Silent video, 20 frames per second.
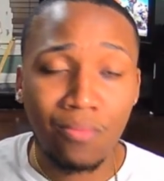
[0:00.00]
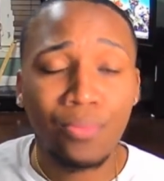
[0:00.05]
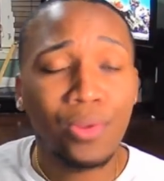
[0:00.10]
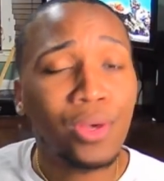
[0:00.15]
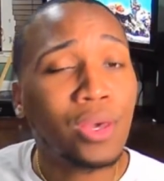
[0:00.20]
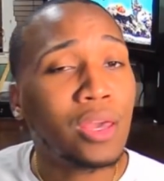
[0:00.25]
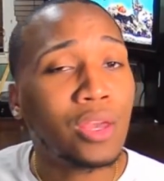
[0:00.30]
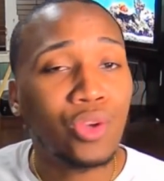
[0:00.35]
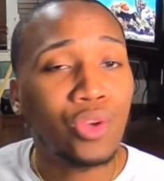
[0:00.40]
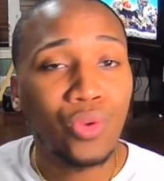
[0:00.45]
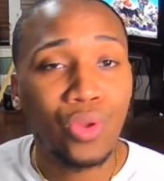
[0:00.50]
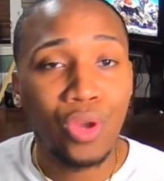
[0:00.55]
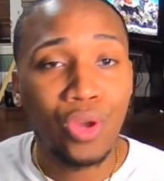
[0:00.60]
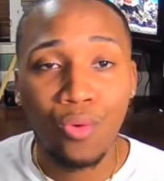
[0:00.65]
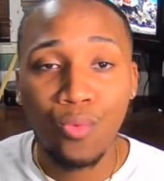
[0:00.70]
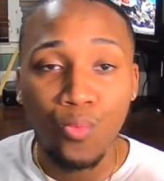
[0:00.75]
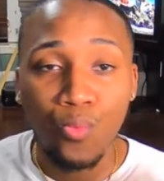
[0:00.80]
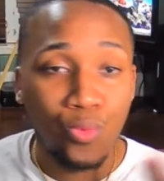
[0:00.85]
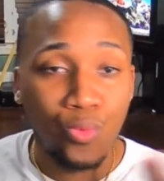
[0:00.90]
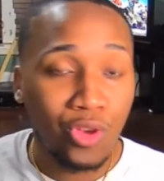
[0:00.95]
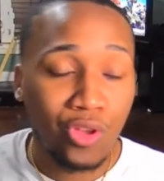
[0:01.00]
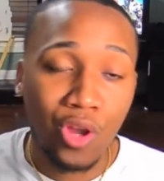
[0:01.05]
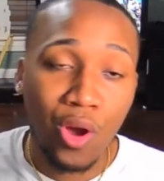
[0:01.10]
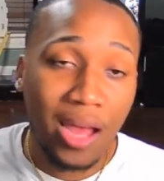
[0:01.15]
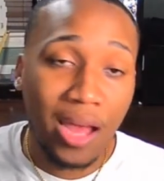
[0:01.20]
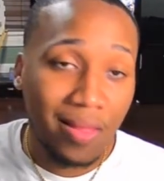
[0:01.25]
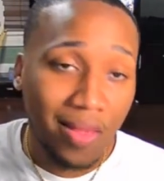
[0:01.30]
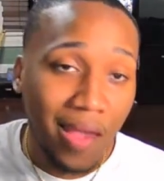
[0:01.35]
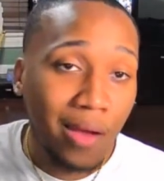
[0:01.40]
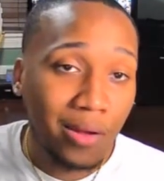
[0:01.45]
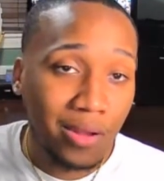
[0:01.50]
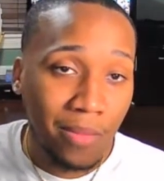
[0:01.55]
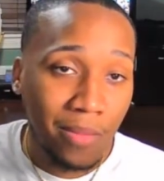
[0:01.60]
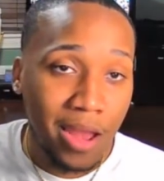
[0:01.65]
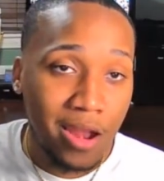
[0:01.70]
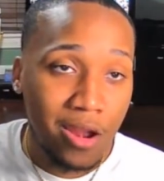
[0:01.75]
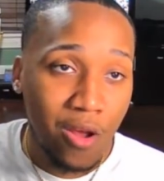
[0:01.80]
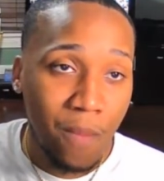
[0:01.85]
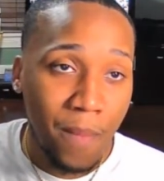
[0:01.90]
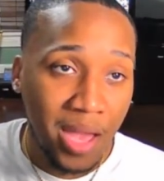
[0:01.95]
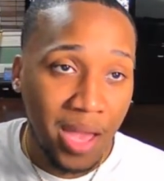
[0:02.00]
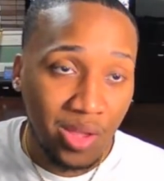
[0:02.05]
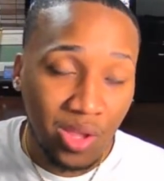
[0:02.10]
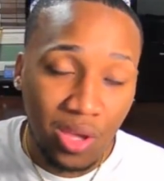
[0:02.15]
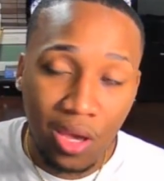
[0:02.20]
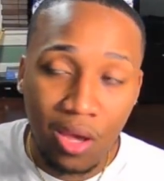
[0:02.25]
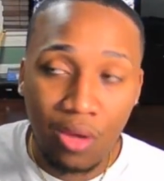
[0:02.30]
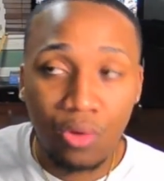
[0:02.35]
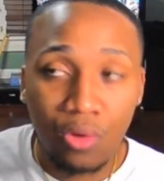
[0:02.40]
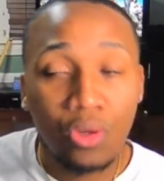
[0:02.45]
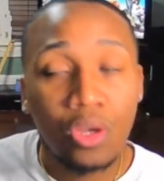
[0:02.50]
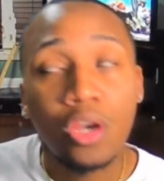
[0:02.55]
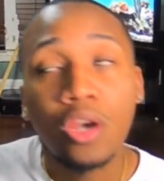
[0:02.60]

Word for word: but you know, you know, I talked about it on my channel.